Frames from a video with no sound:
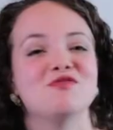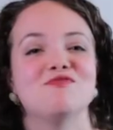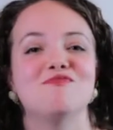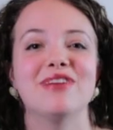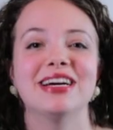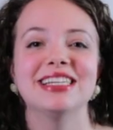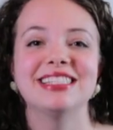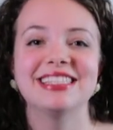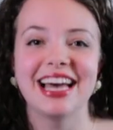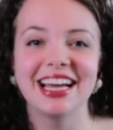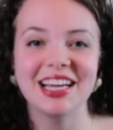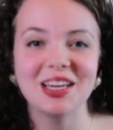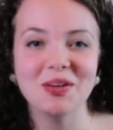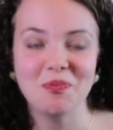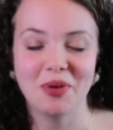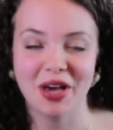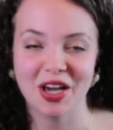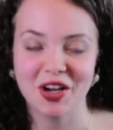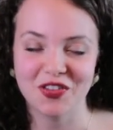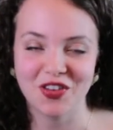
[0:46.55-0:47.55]
My
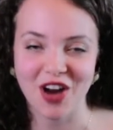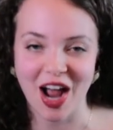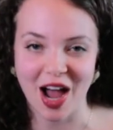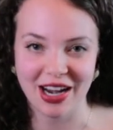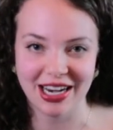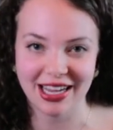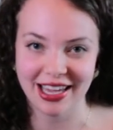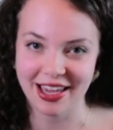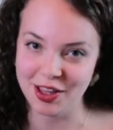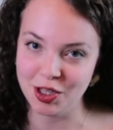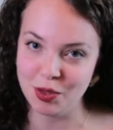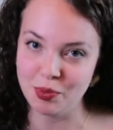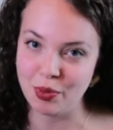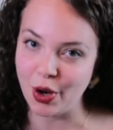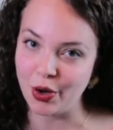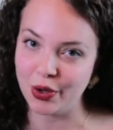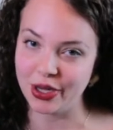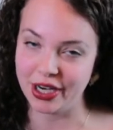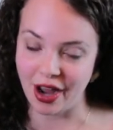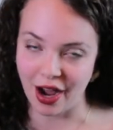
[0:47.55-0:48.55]
second pick for How to Heal a
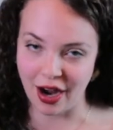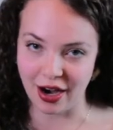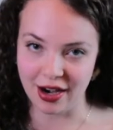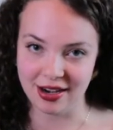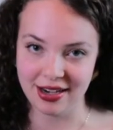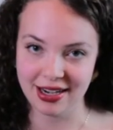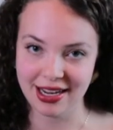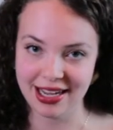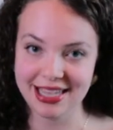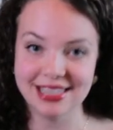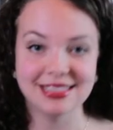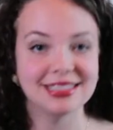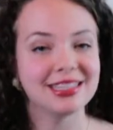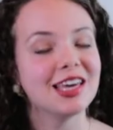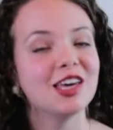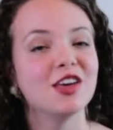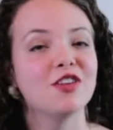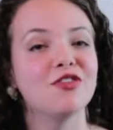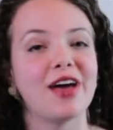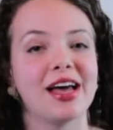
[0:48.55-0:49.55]
Broken Heart is
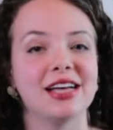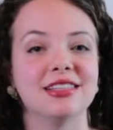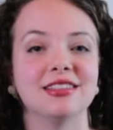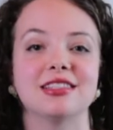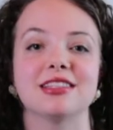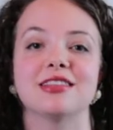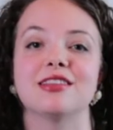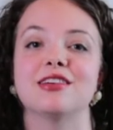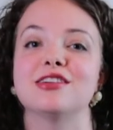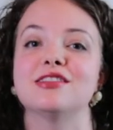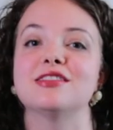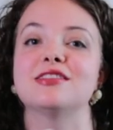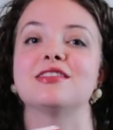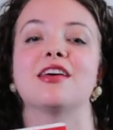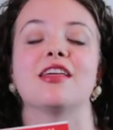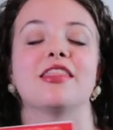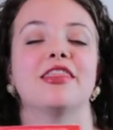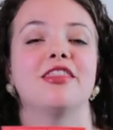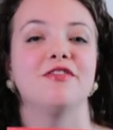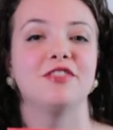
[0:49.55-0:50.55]
Eve Ensler's
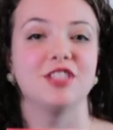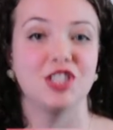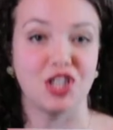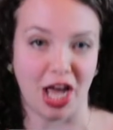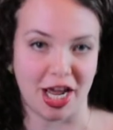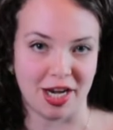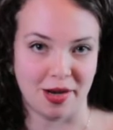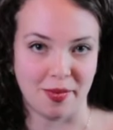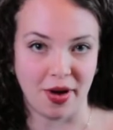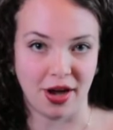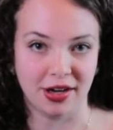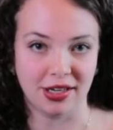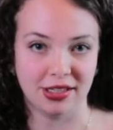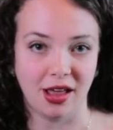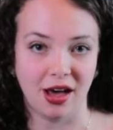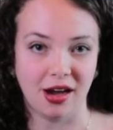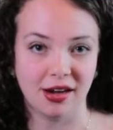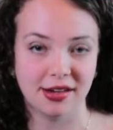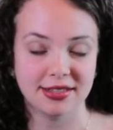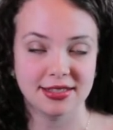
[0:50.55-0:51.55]
The Vagina
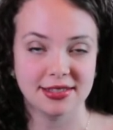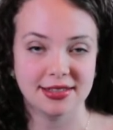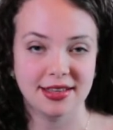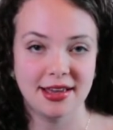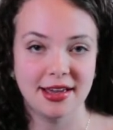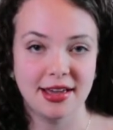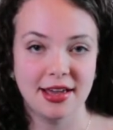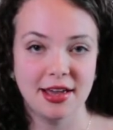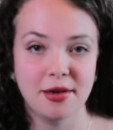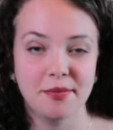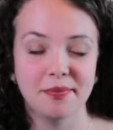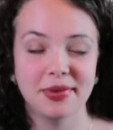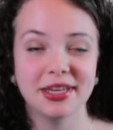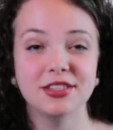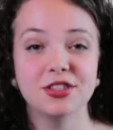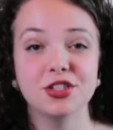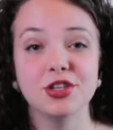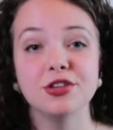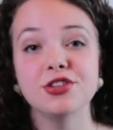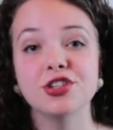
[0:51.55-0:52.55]
Monologues.
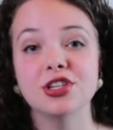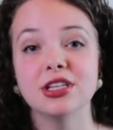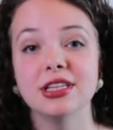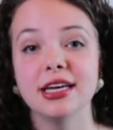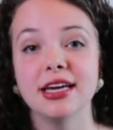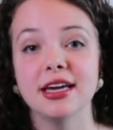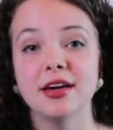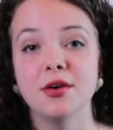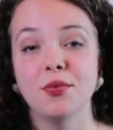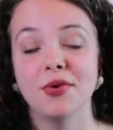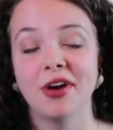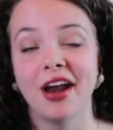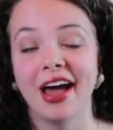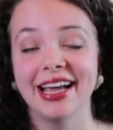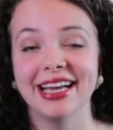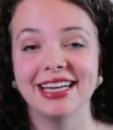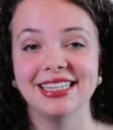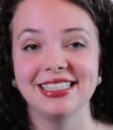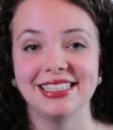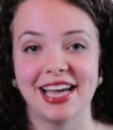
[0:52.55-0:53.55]
Because usually when I
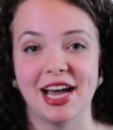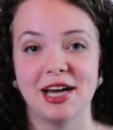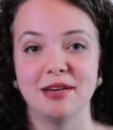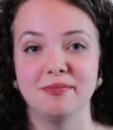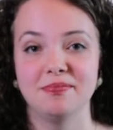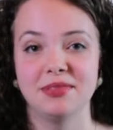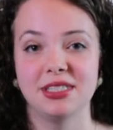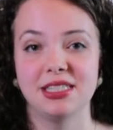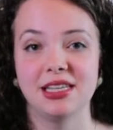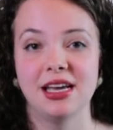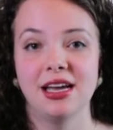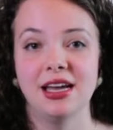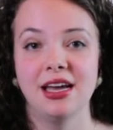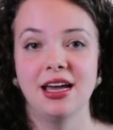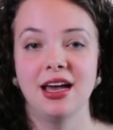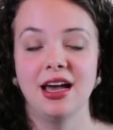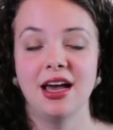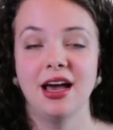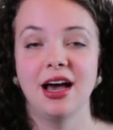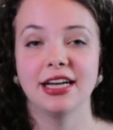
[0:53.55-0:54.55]
get dumped,
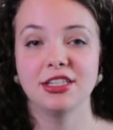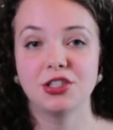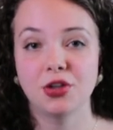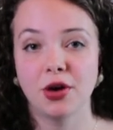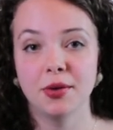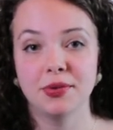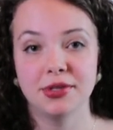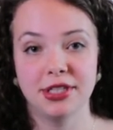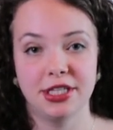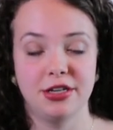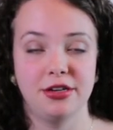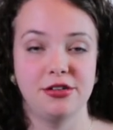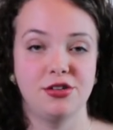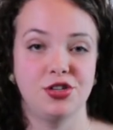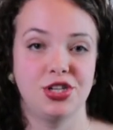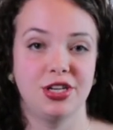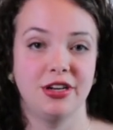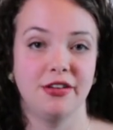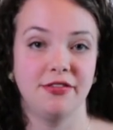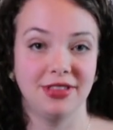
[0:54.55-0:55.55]
I toy with the
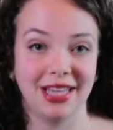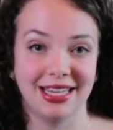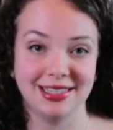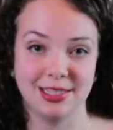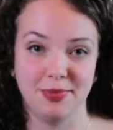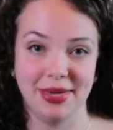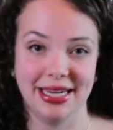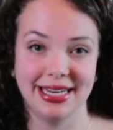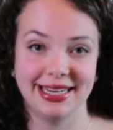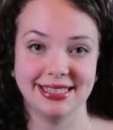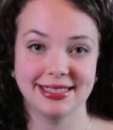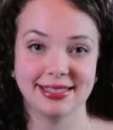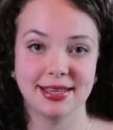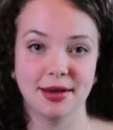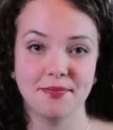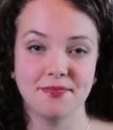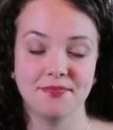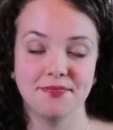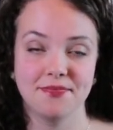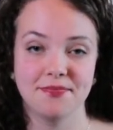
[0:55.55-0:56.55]
notion of
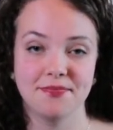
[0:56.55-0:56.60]
lesbianism.